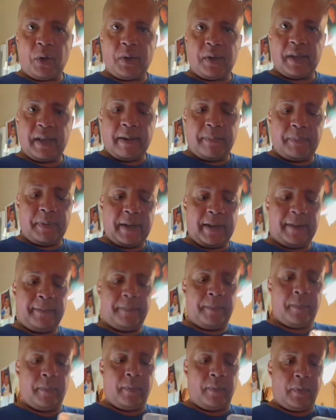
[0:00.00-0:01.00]
on
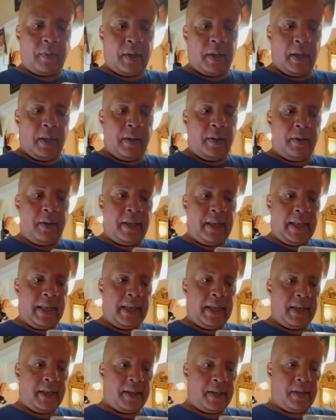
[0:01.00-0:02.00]
something,
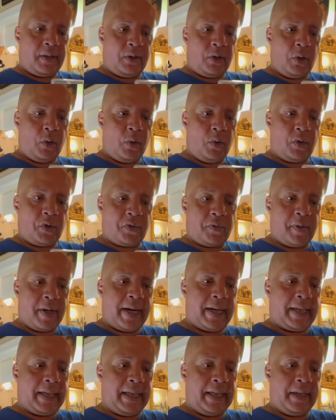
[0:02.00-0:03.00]
these tools
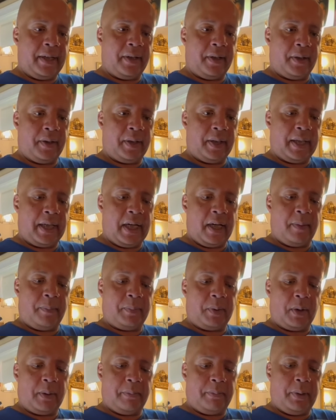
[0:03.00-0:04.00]
right here
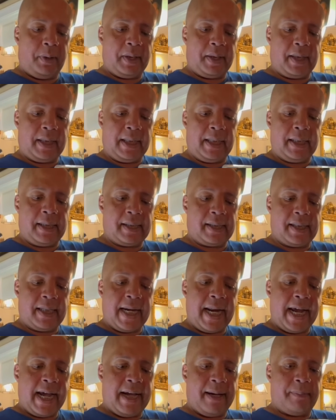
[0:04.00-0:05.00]
help you put these
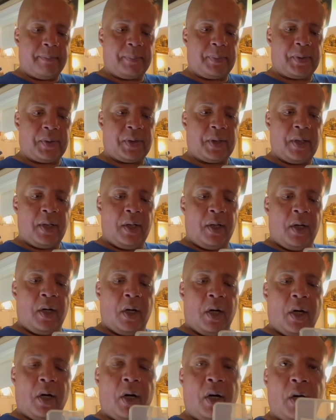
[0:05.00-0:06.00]
snaps
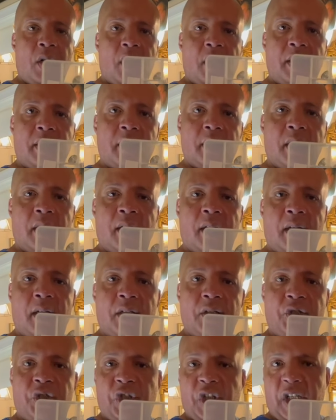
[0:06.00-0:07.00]
on
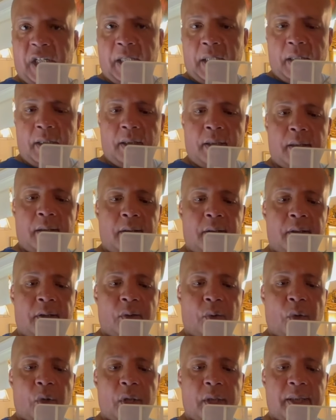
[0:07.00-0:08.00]

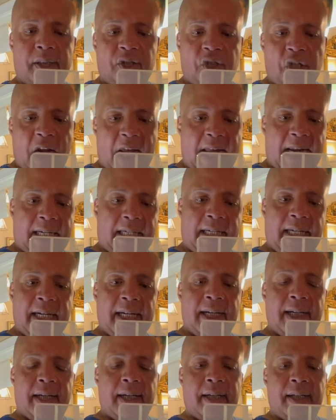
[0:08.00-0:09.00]
jeans or
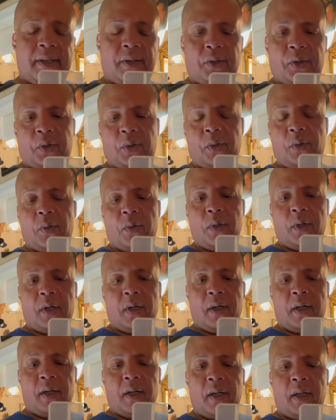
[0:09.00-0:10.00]
jackets
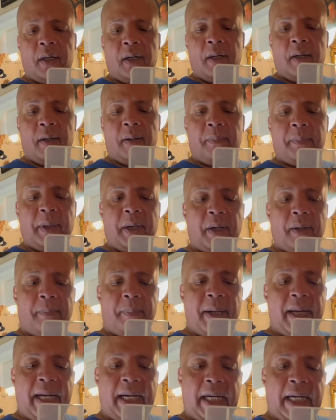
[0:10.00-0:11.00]
or a pair of
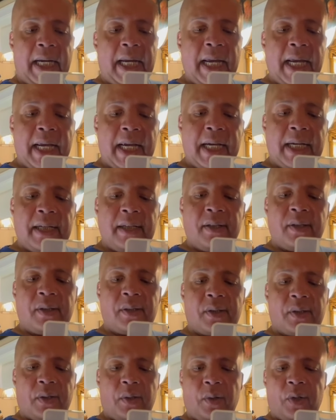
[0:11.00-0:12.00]

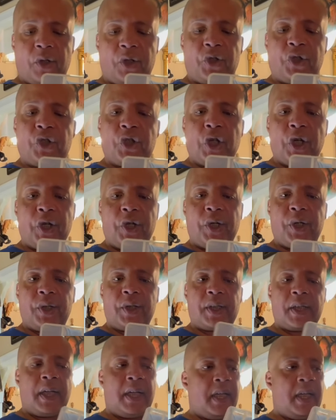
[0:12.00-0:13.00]
pants or shirt.